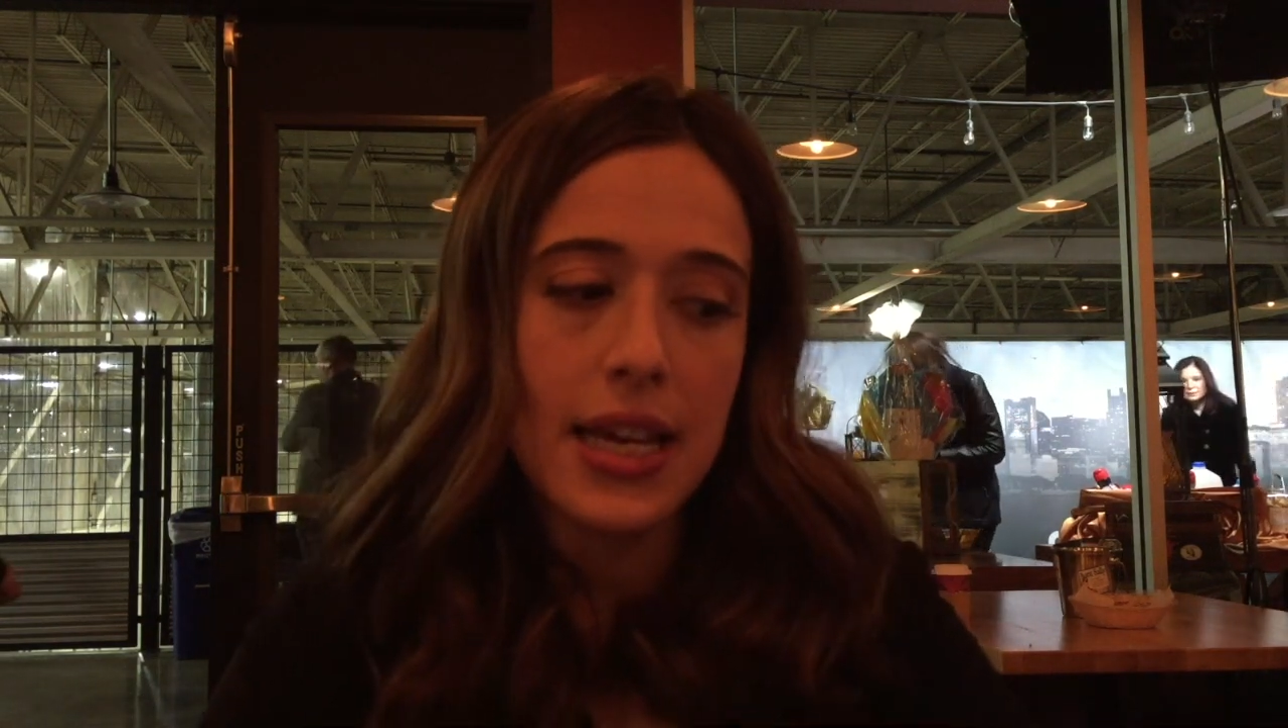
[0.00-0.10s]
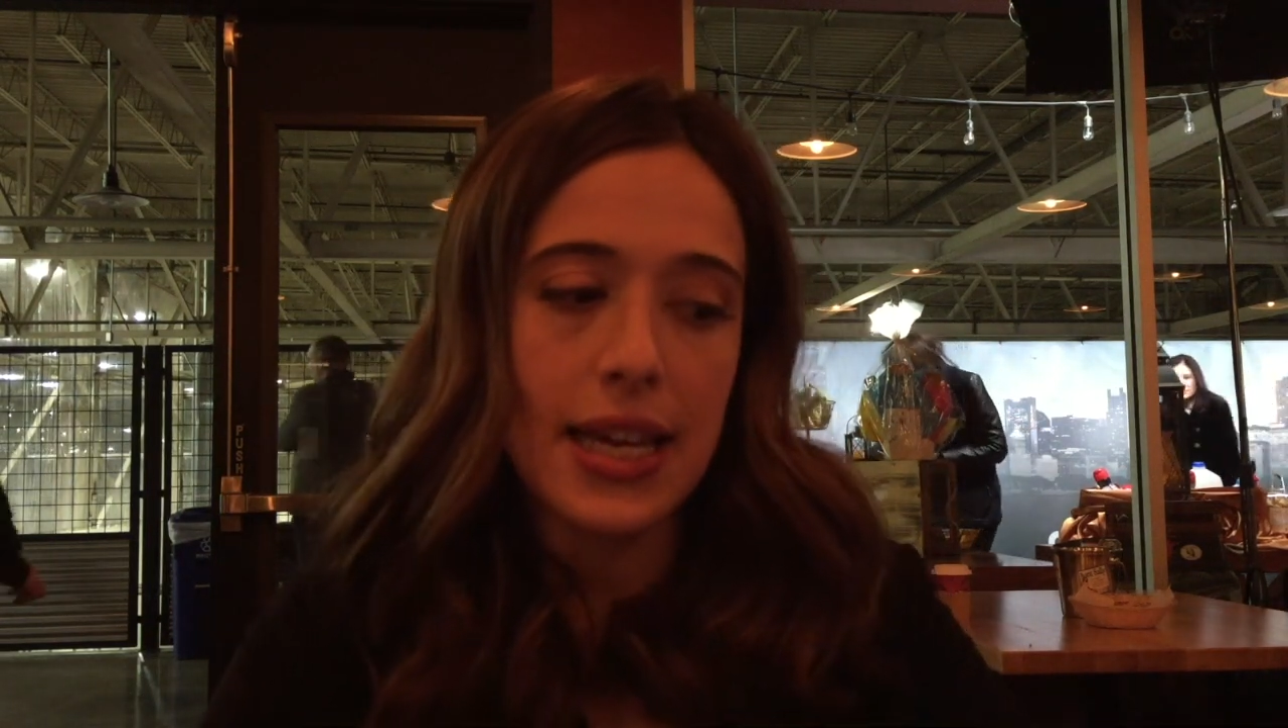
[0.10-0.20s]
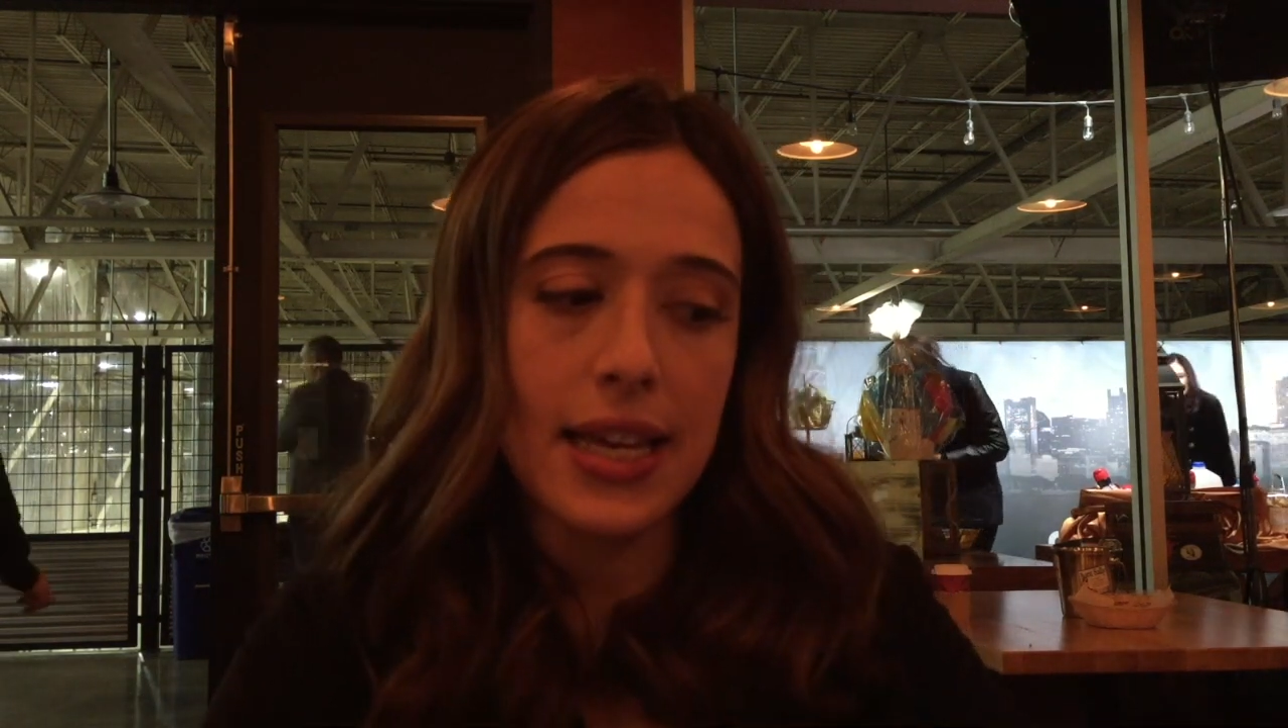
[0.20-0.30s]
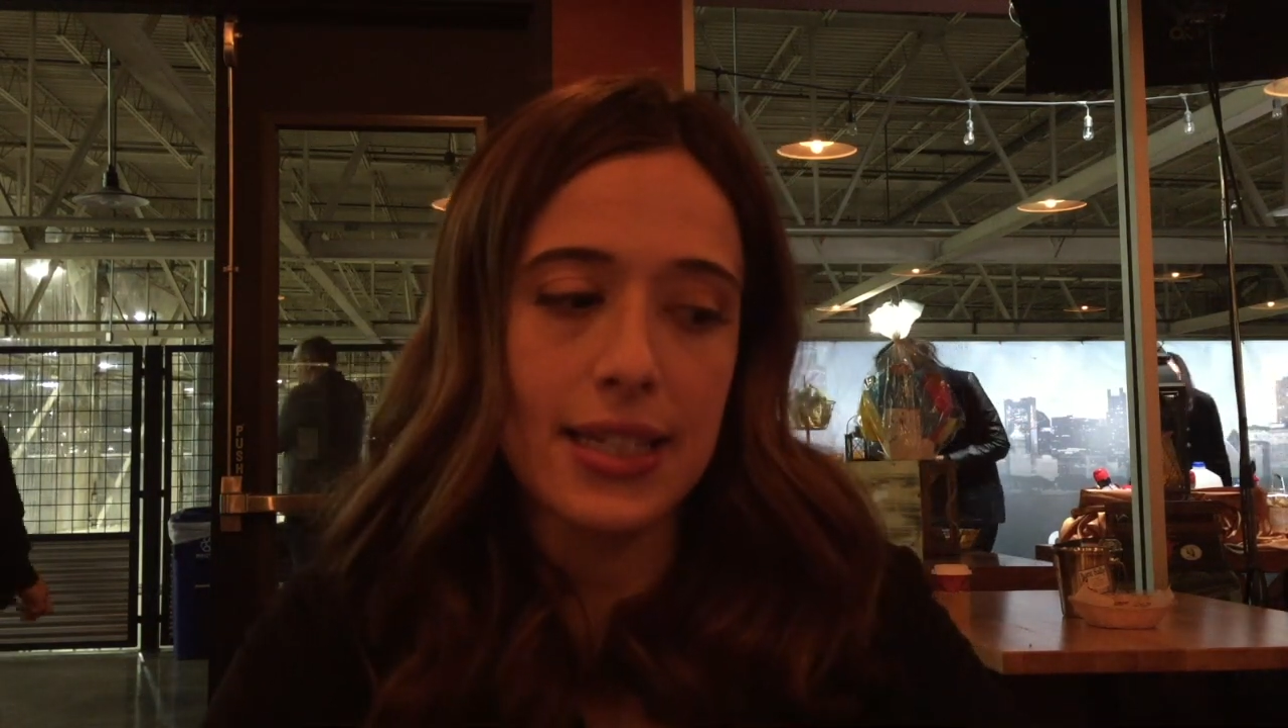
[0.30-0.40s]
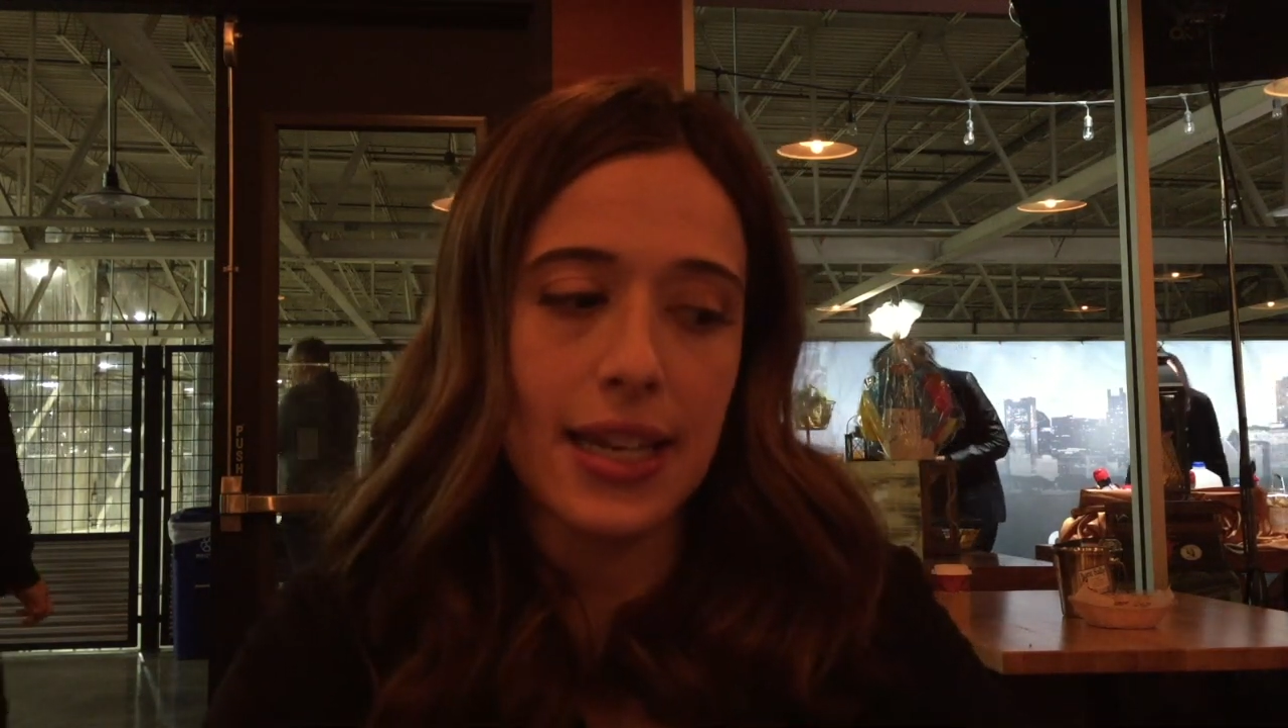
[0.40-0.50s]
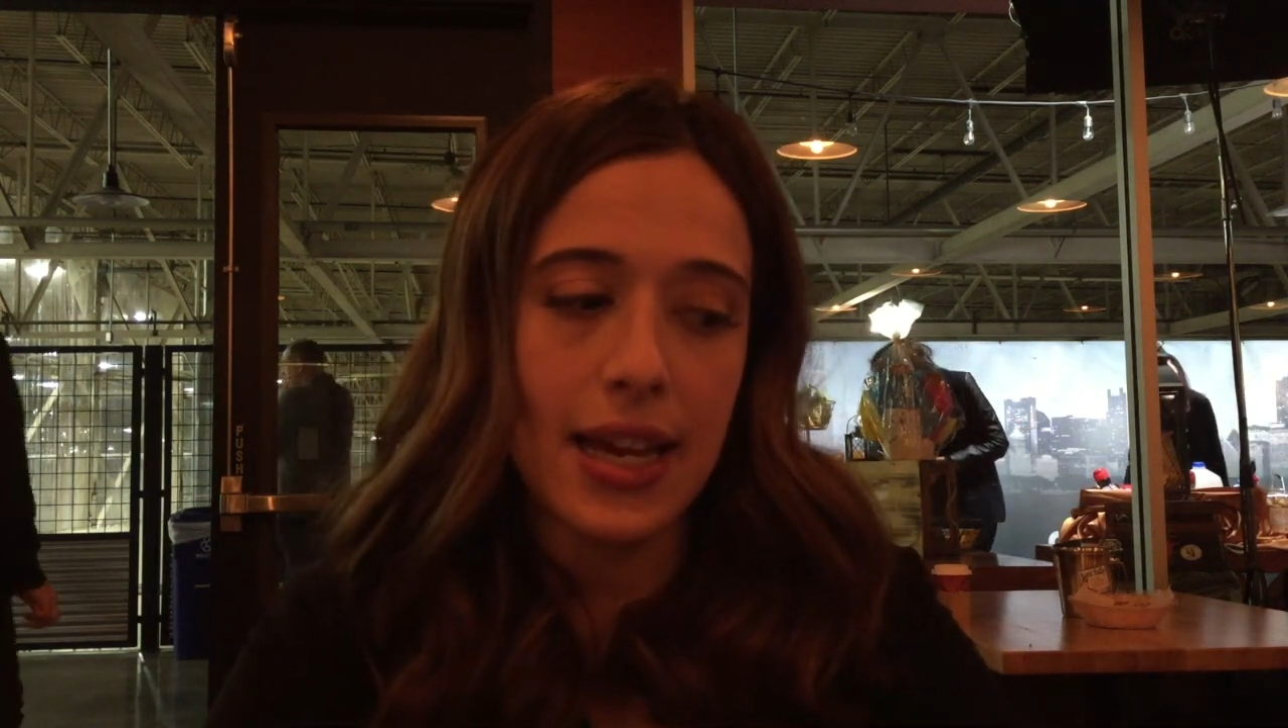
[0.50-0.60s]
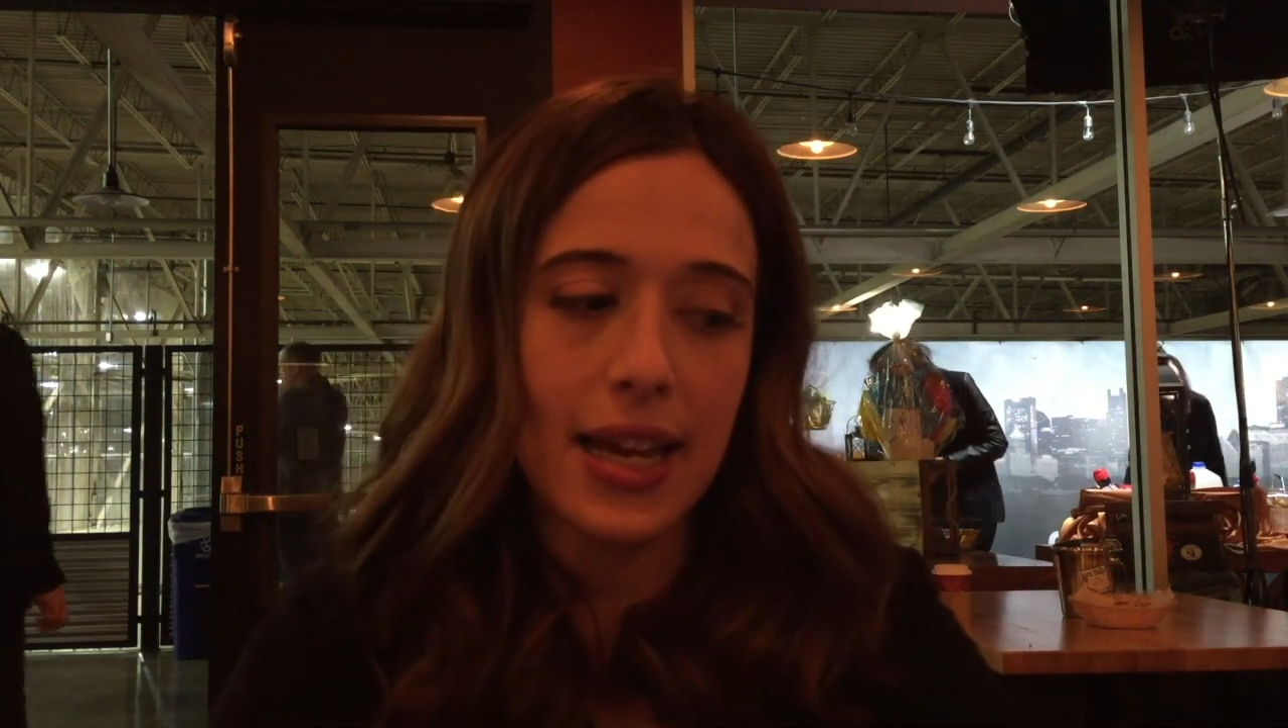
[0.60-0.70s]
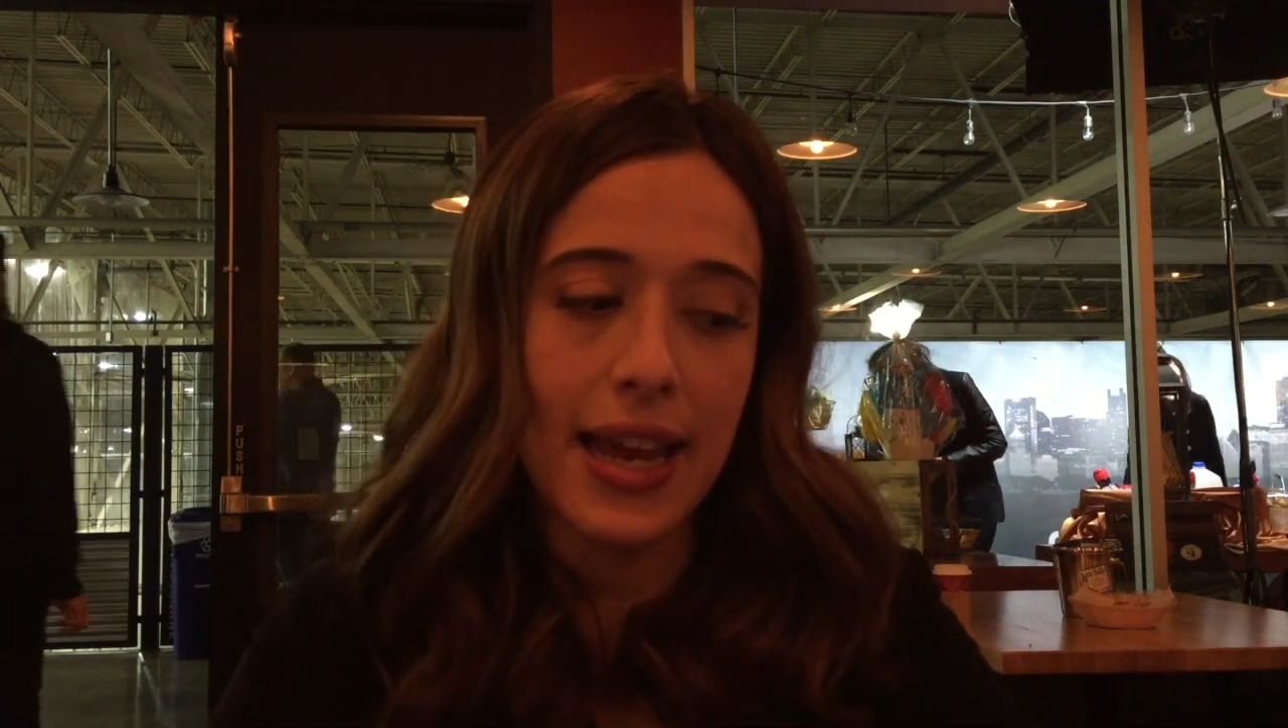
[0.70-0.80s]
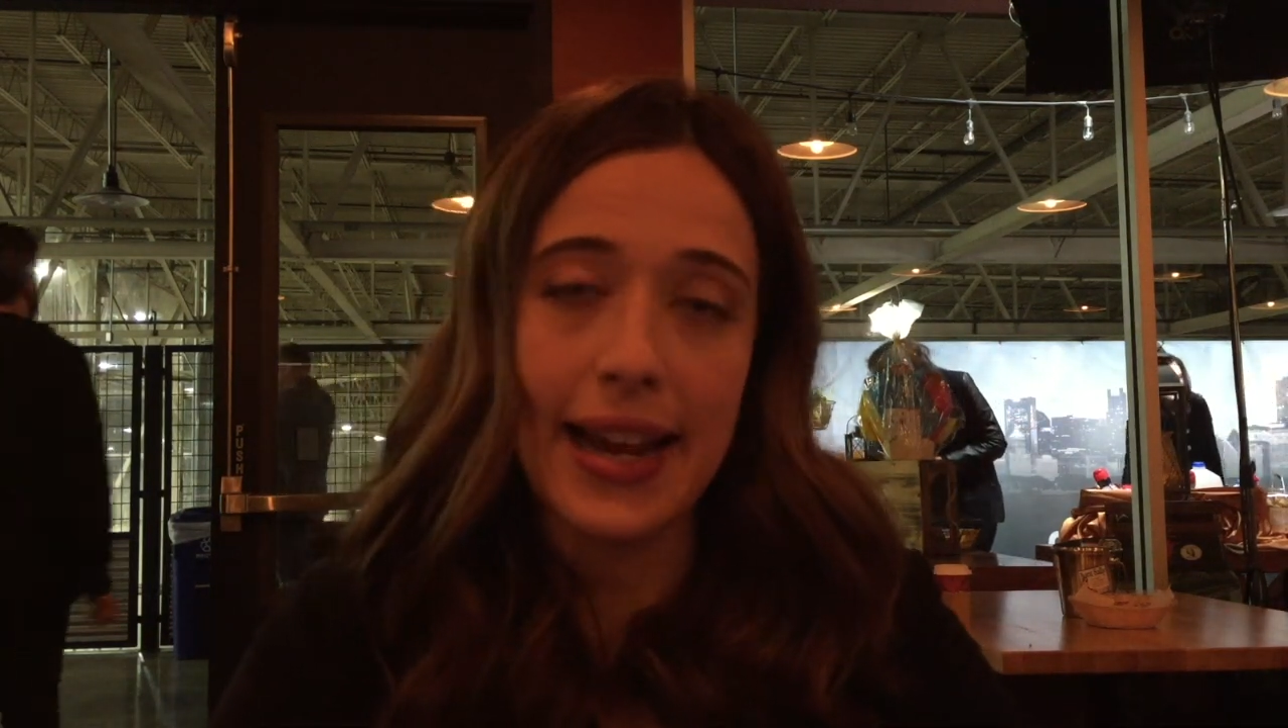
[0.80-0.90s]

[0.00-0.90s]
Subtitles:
He's a